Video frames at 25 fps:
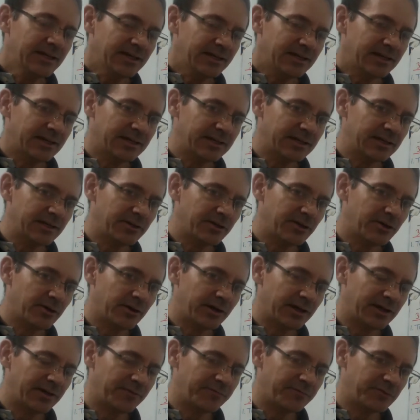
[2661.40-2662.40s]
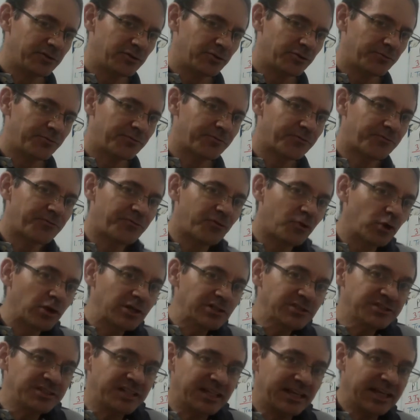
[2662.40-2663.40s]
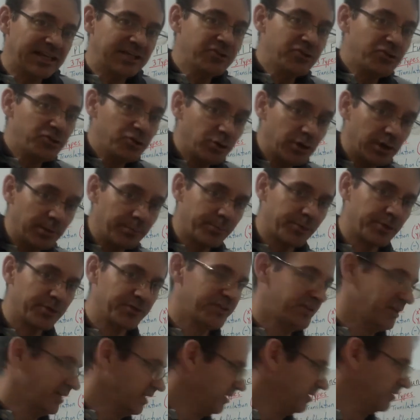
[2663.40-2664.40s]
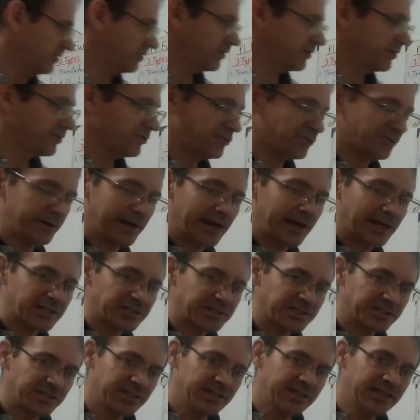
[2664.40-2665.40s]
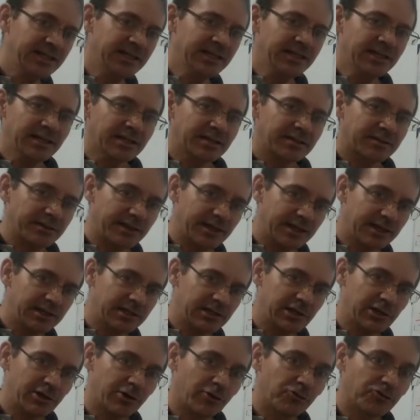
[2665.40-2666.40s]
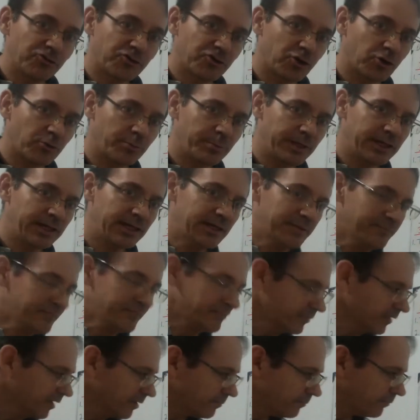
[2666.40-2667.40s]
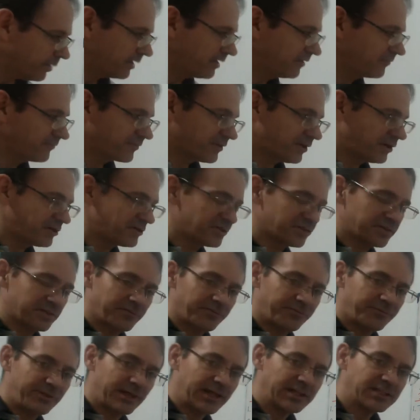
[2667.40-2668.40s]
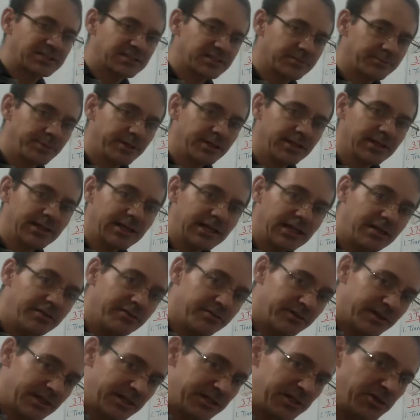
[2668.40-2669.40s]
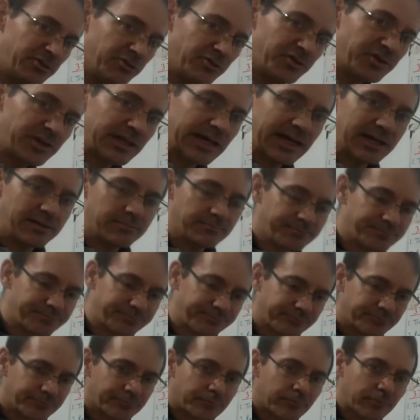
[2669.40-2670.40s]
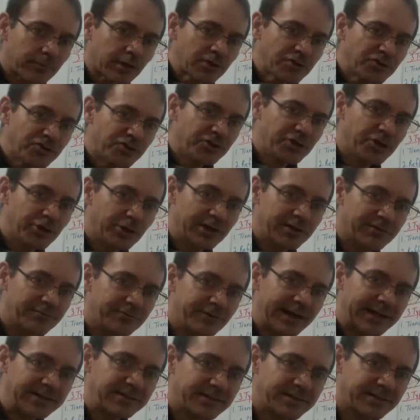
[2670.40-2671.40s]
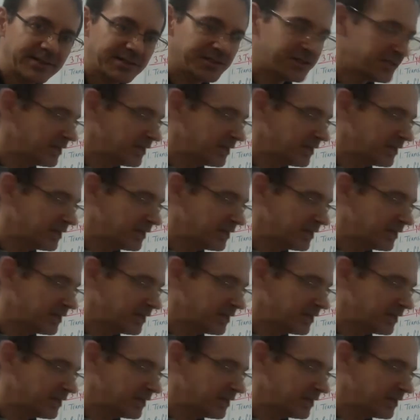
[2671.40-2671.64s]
You know, if you're forced into a particular direction, then, you know, so be it. But if there's the flexibility, then use that to your advantage.